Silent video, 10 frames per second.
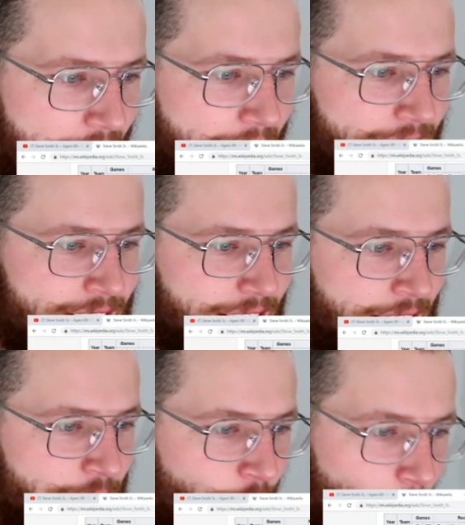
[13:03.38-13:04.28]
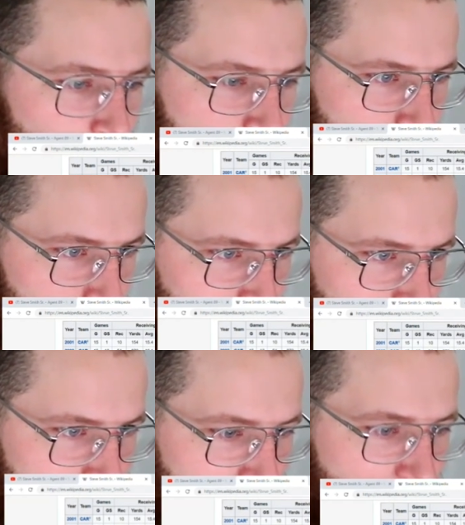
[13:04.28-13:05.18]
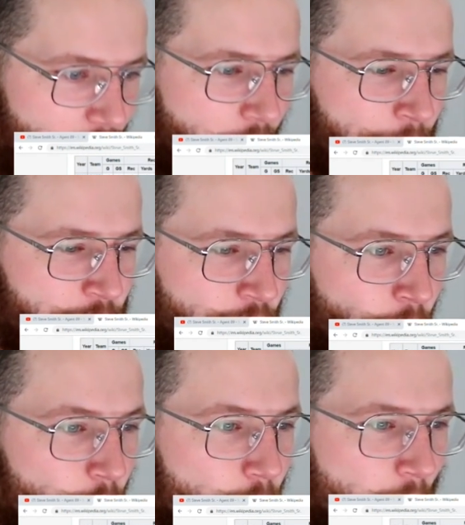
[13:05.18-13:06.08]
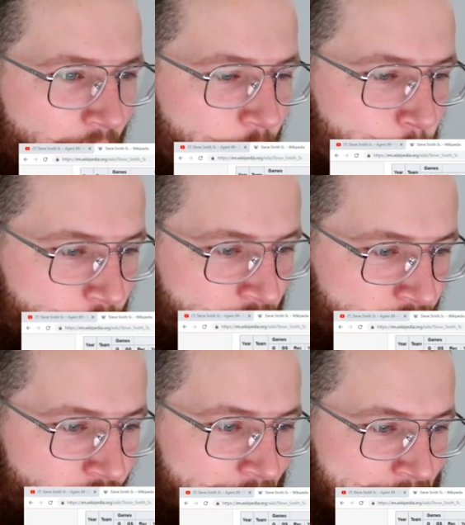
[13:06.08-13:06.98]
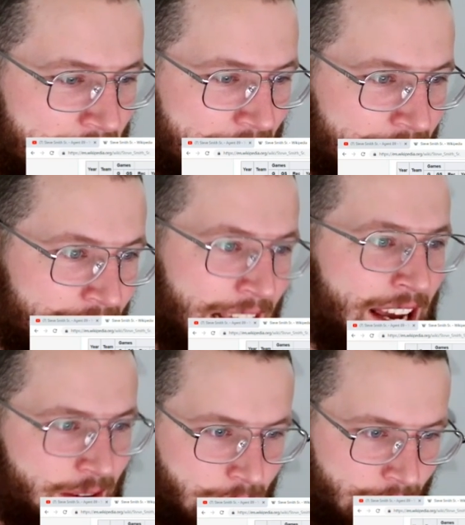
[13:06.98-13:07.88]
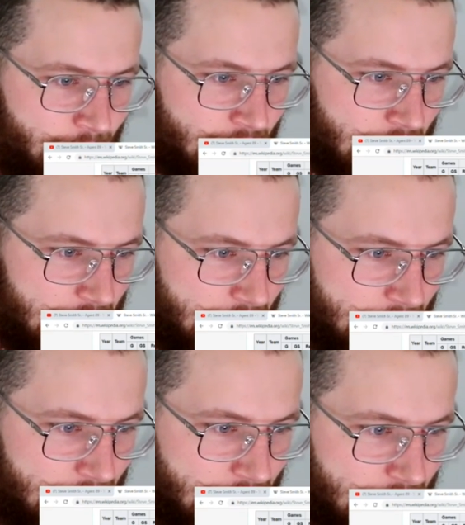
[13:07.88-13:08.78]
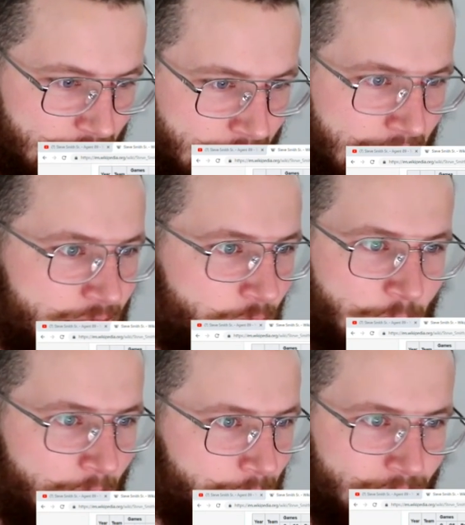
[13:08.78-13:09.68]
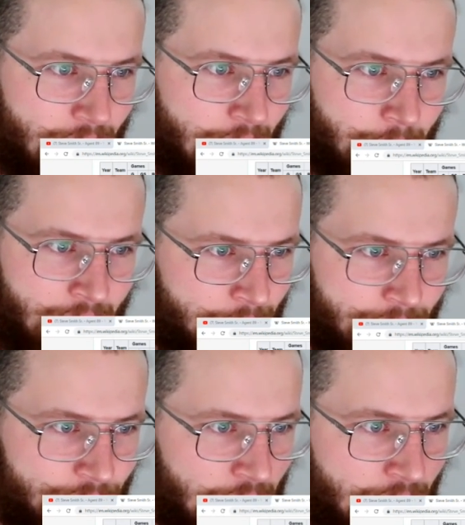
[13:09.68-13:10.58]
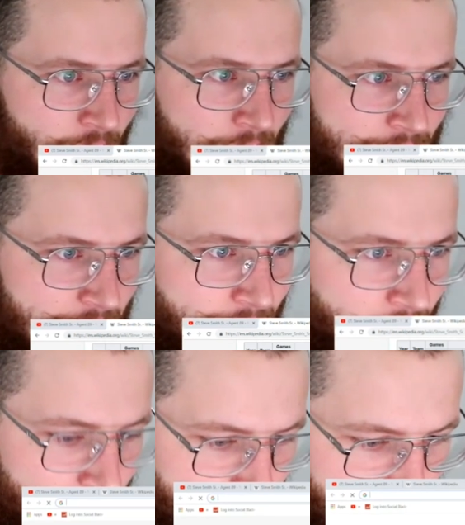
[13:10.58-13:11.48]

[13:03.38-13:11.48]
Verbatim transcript: had a total of 219 games. That's going to be up, up near the fucking highest ever.